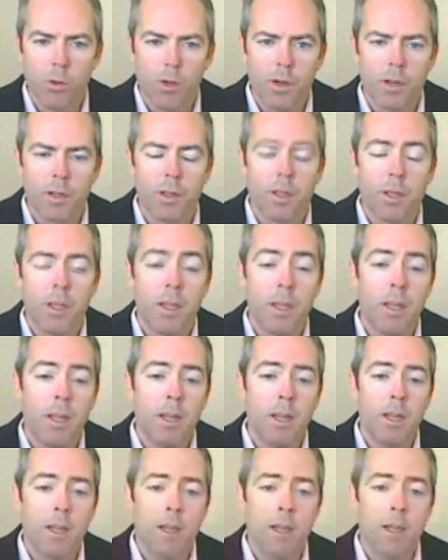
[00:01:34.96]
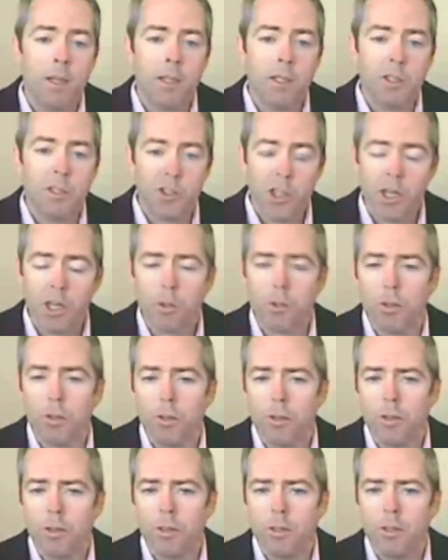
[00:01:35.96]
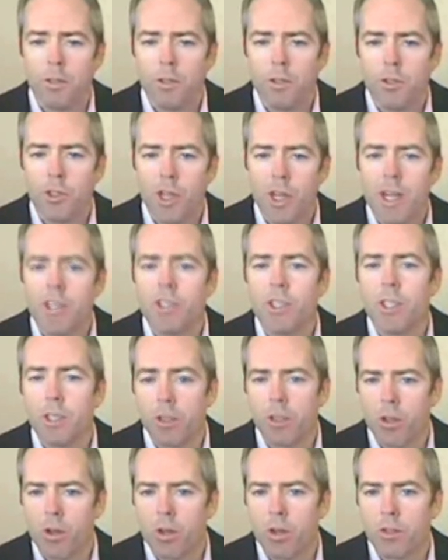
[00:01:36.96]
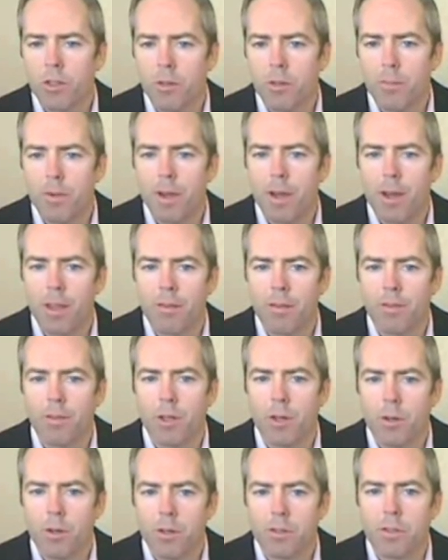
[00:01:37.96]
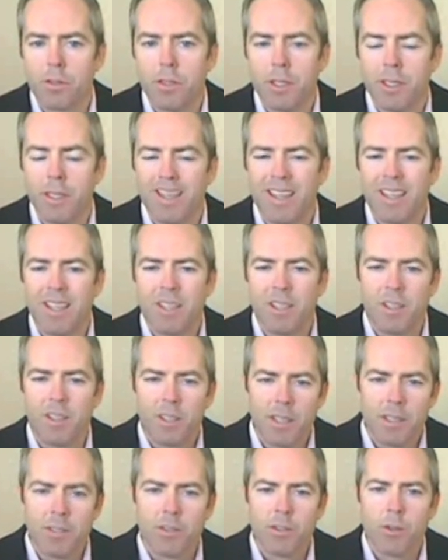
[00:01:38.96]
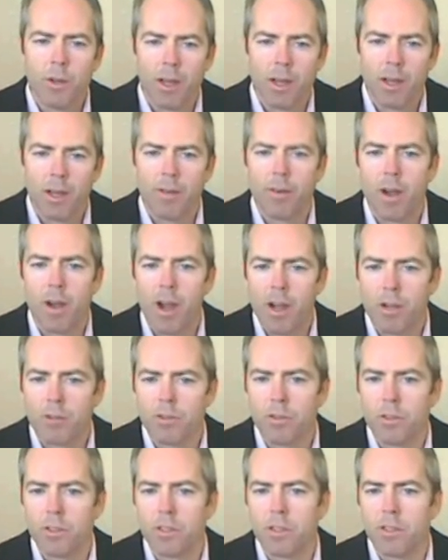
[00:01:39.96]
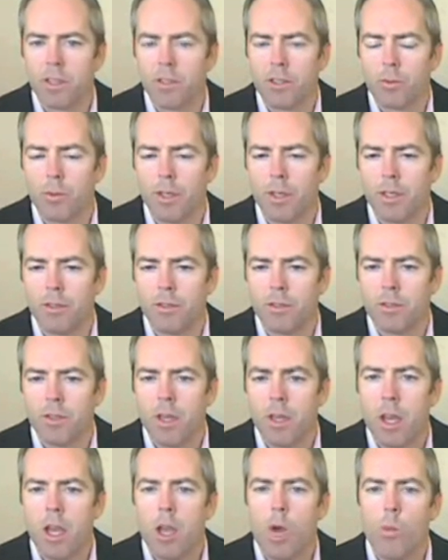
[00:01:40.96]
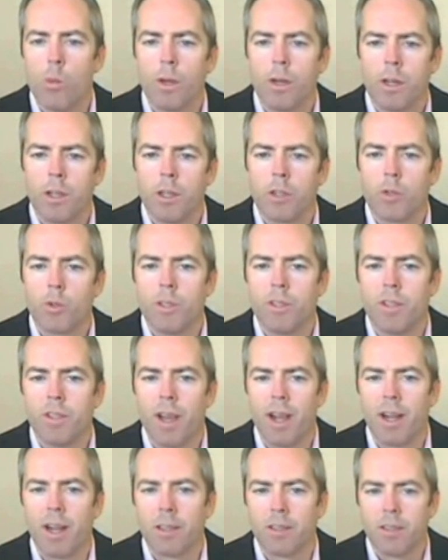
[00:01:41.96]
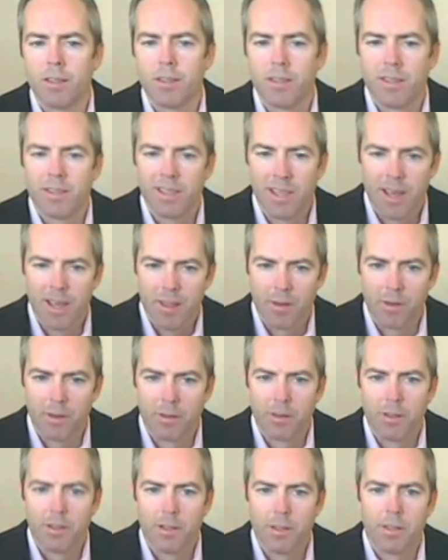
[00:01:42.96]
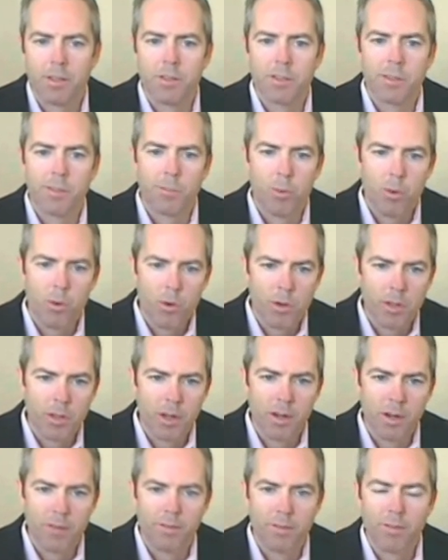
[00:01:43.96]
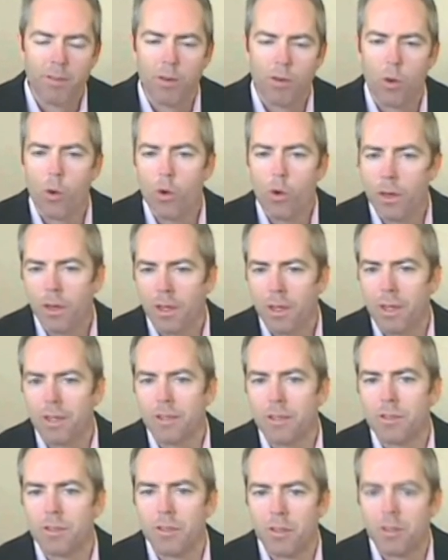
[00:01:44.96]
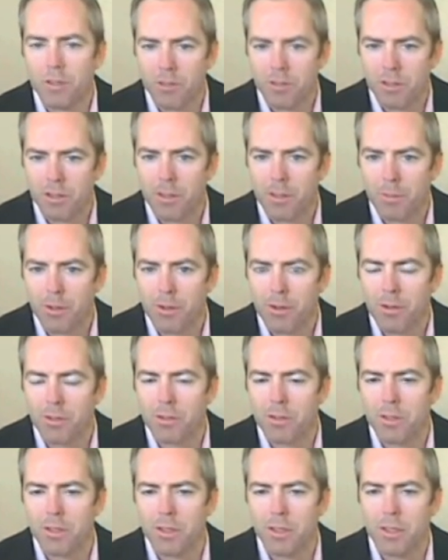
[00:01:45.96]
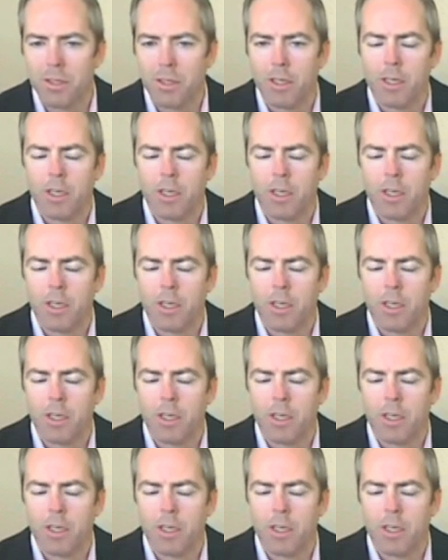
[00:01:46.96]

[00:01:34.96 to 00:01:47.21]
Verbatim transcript: Well, in general, changing the long-term path of a currency tends to have higher success rates when countries act together in support of or against the same currency.